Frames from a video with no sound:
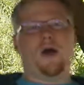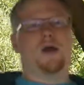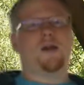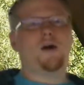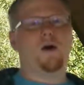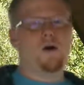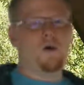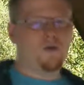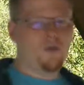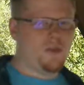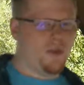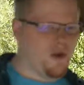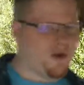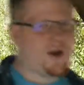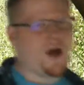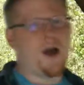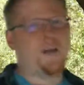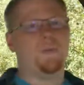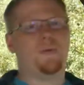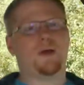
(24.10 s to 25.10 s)
I know they're a
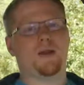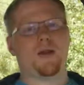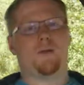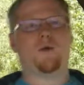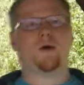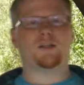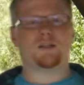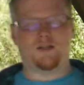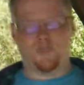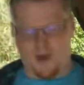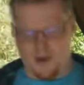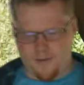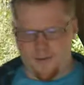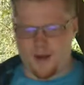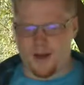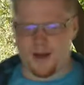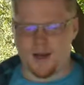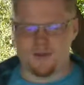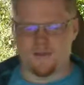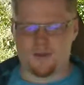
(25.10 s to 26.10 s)
company that wants to make
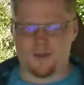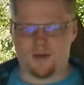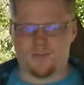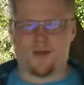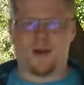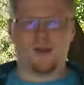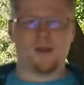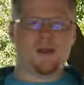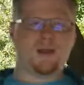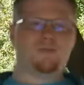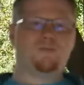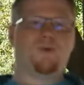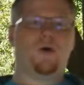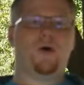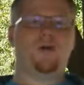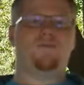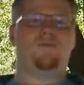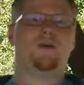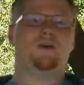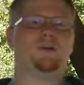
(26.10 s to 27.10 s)
money and everything, but at this
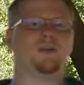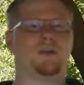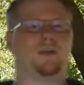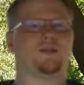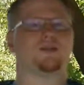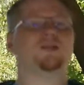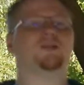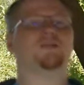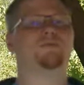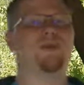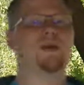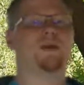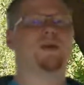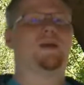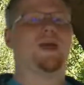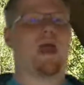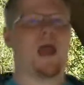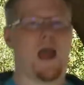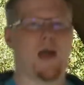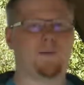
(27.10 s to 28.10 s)
point, it feels like they're just making
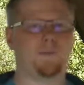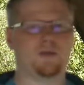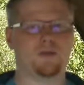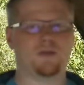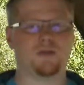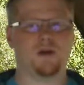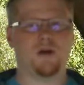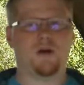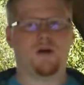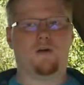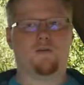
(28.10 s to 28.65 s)
apps